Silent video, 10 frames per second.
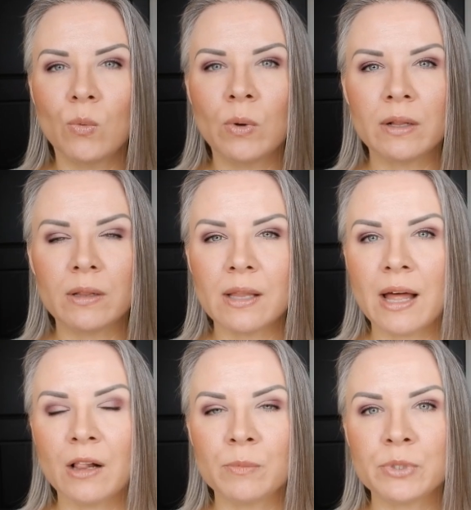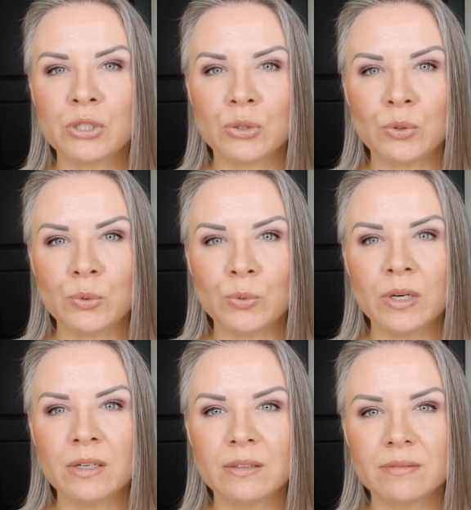will help to
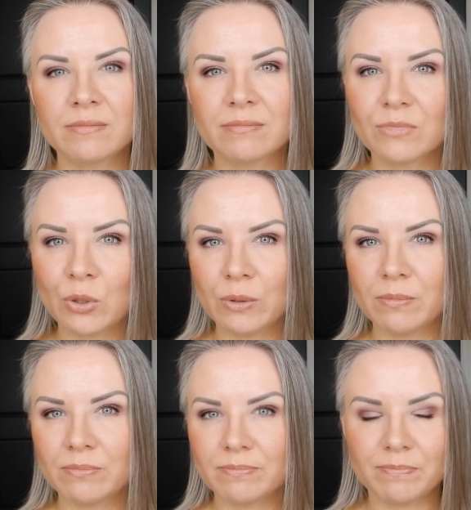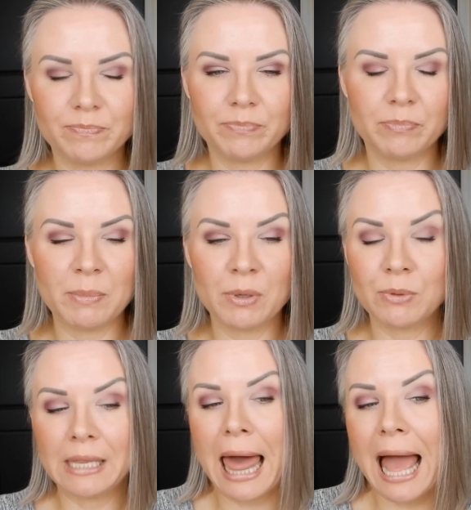maybe
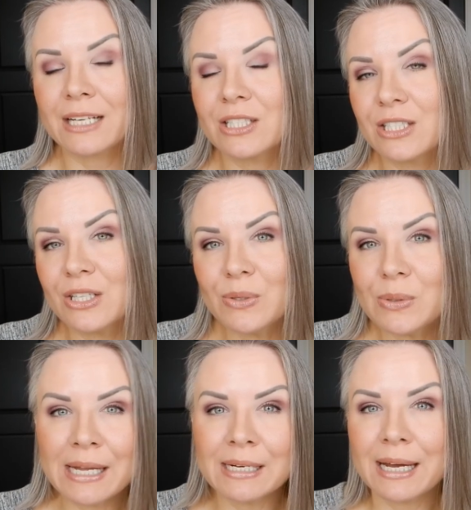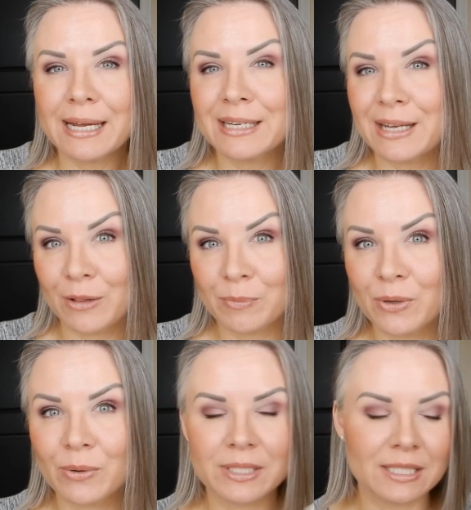relax you at night and help you
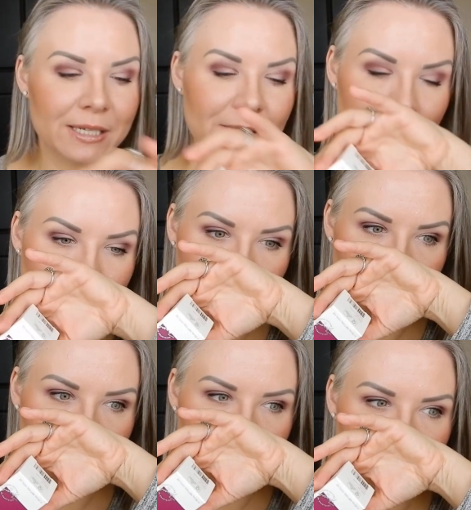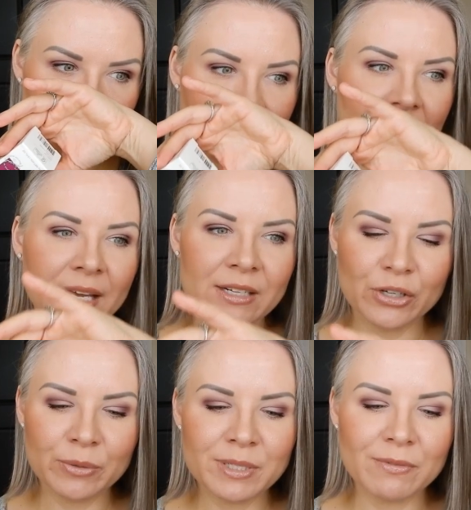go to sleep. In
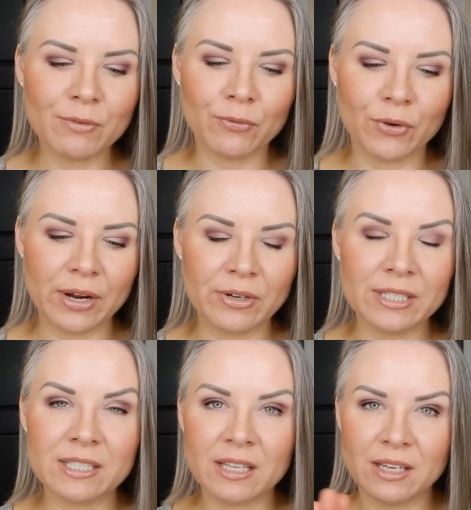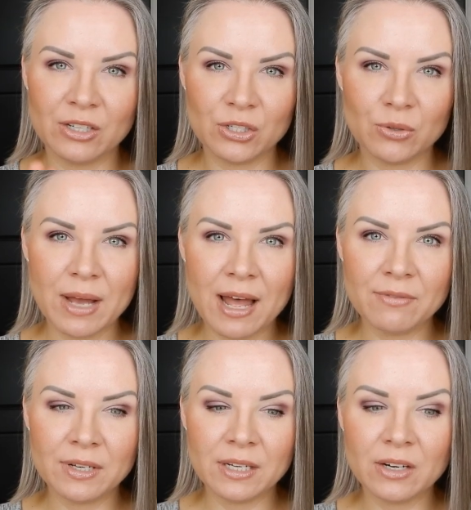terms of the fragrance that they do
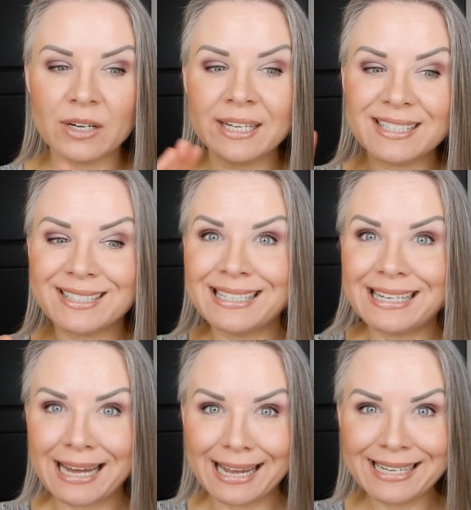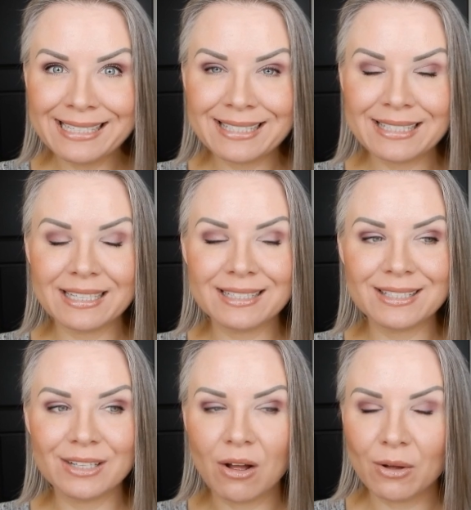have in here, it's nice.
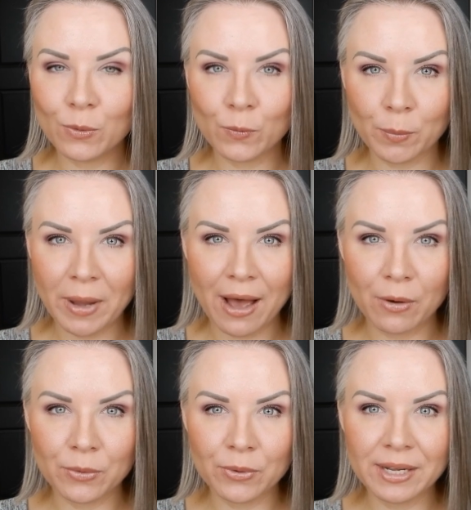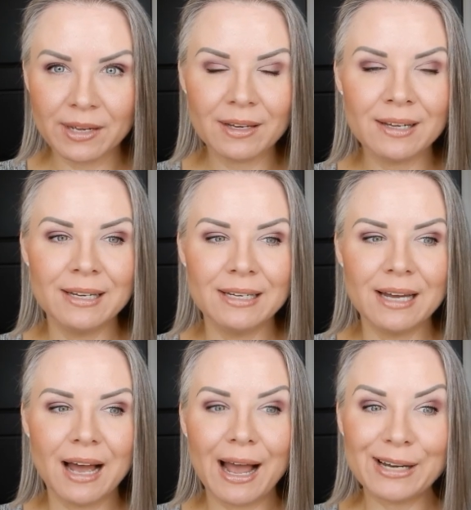It's not overpowering.
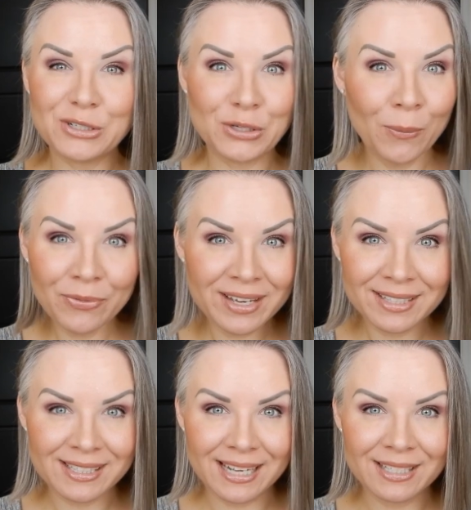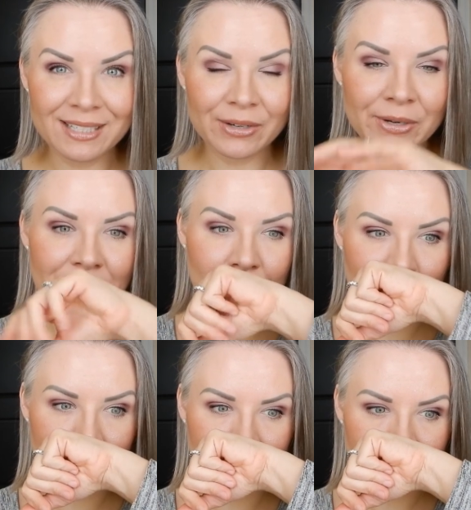I don't think it's necessary in the
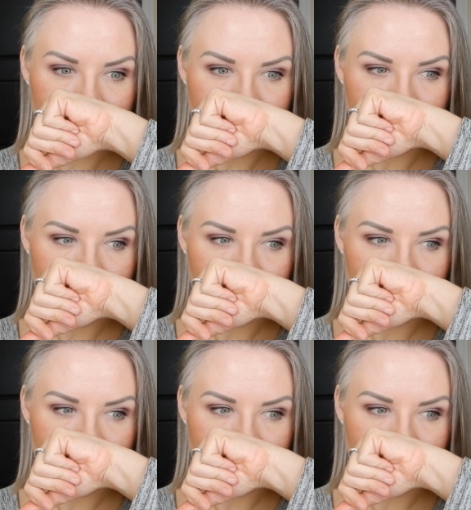product.